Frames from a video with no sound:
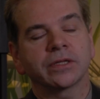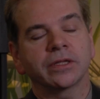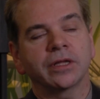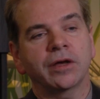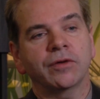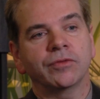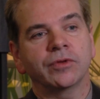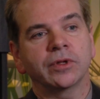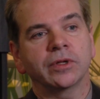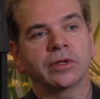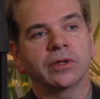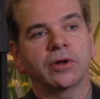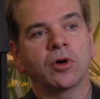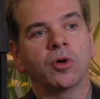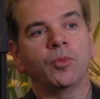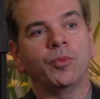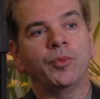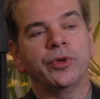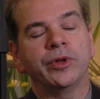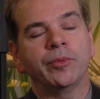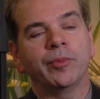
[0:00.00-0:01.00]
Level
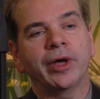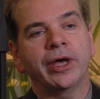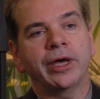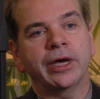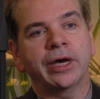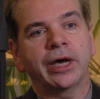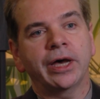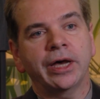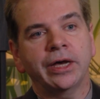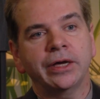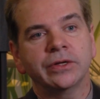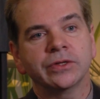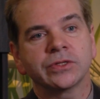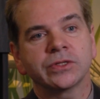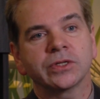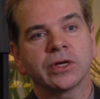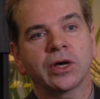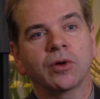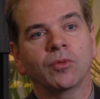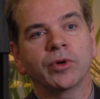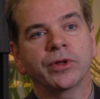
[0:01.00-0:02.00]
opened my eyes,
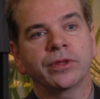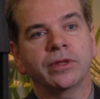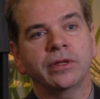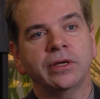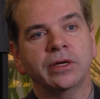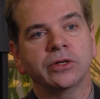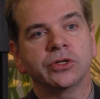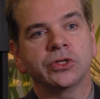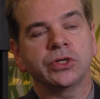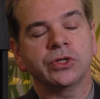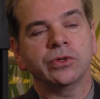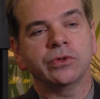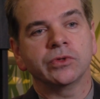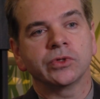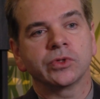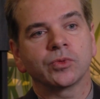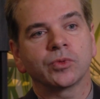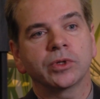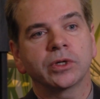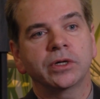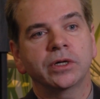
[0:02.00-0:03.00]
saw what the issues
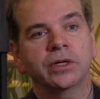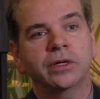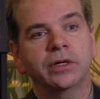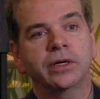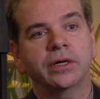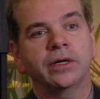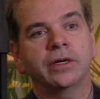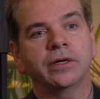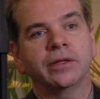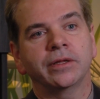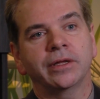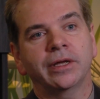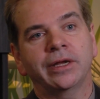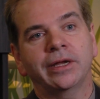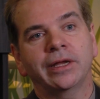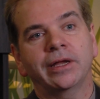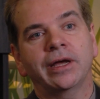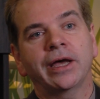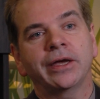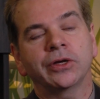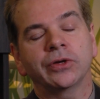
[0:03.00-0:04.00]
were, and then
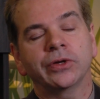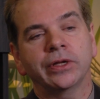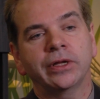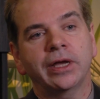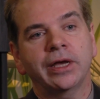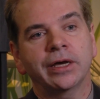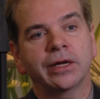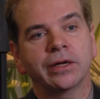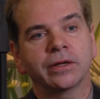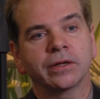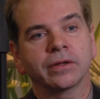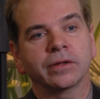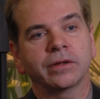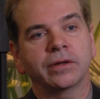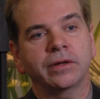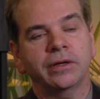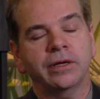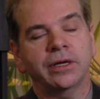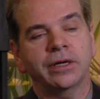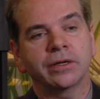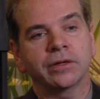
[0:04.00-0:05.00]
I could handle
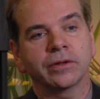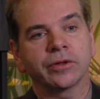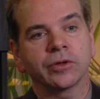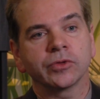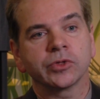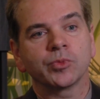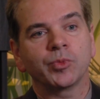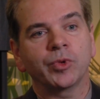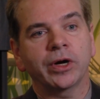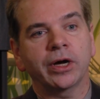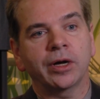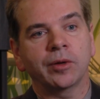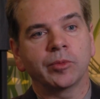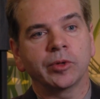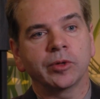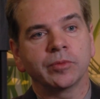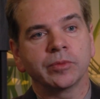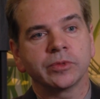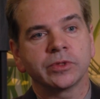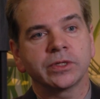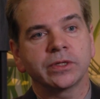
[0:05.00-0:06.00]
those
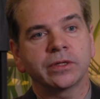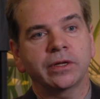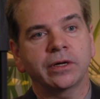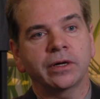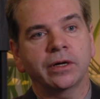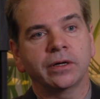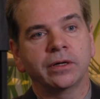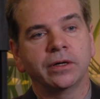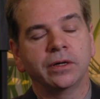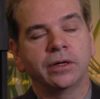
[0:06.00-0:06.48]
problems there.